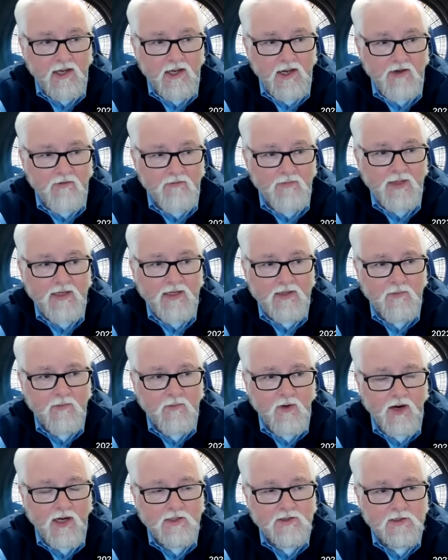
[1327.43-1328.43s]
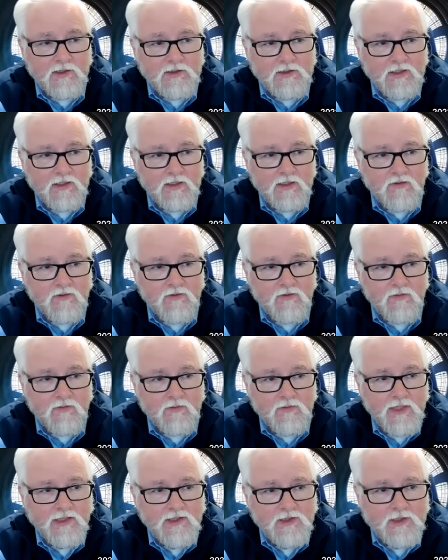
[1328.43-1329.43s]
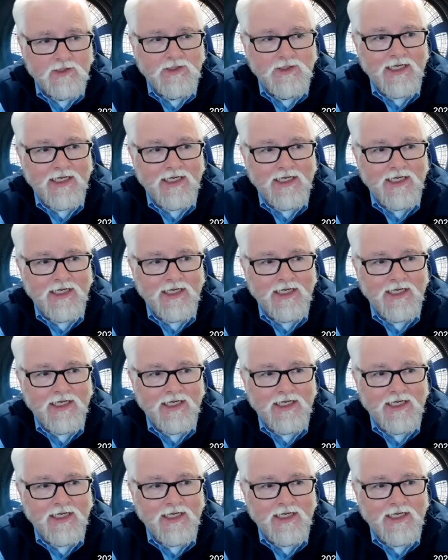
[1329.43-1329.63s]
have been in the process of not just